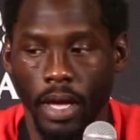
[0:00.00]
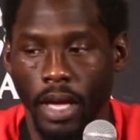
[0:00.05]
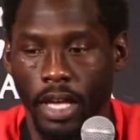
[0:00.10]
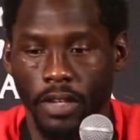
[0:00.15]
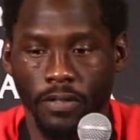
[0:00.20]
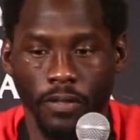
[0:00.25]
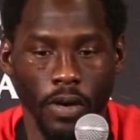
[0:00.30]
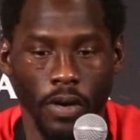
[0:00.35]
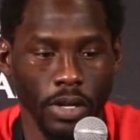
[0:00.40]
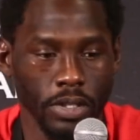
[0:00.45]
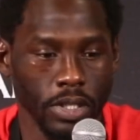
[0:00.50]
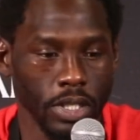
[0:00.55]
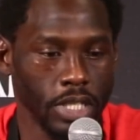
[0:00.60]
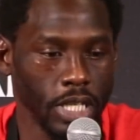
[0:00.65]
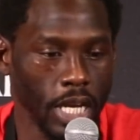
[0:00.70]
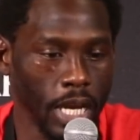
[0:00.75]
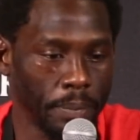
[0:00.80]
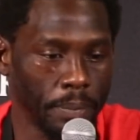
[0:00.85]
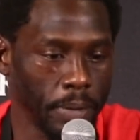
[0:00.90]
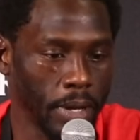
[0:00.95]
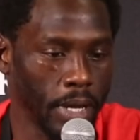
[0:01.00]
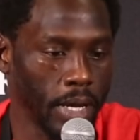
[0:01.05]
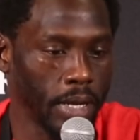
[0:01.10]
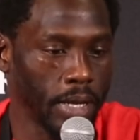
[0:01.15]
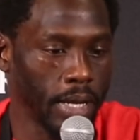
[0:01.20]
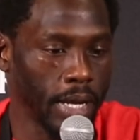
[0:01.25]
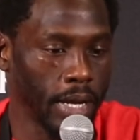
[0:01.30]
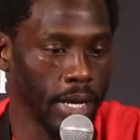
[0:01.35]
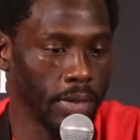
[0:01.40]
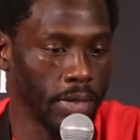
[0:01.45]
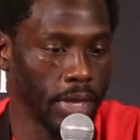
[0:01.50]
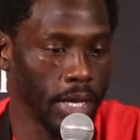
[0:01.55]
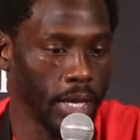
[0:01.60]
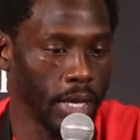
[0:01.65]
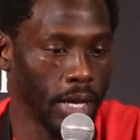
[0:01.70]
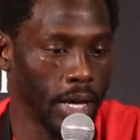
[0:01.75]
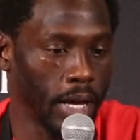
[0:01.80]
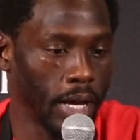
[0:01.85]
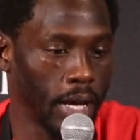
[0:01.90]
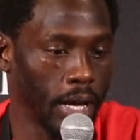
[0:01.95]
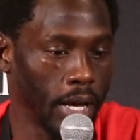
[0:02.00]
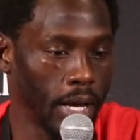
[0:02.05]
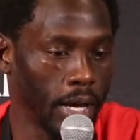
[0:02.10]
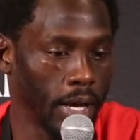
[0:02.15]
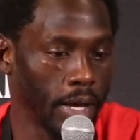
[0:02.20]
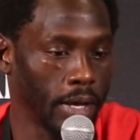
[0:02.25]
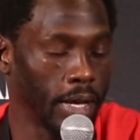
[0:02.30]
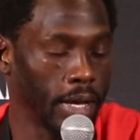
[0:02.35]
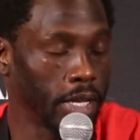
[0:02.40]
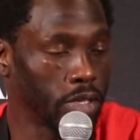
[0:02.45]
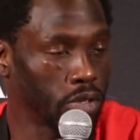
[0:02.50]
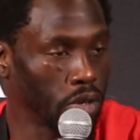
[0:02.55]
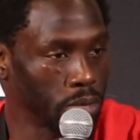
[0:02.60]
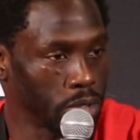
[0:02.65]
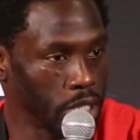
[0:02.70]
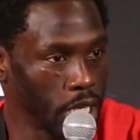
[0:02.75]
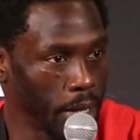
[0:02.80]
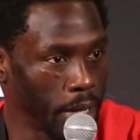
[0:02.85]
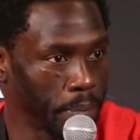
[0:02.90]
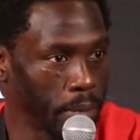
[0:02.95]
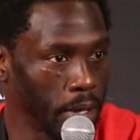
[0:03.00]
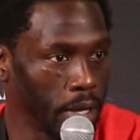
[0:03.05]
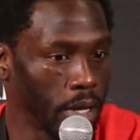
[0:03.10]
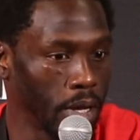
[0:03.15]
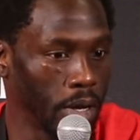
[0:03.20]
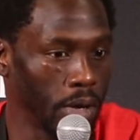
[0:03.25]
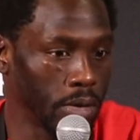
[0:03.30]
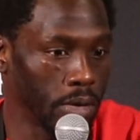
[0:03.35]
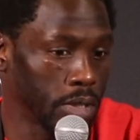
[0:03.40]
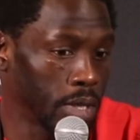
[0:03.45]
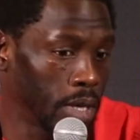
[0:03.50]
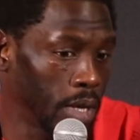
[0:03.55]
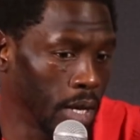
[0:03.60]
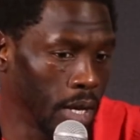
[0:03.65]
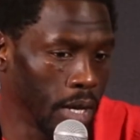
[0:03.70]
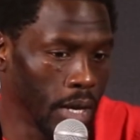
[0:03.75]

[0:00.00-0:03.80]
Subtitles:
As far as the champion and the interim champion goes,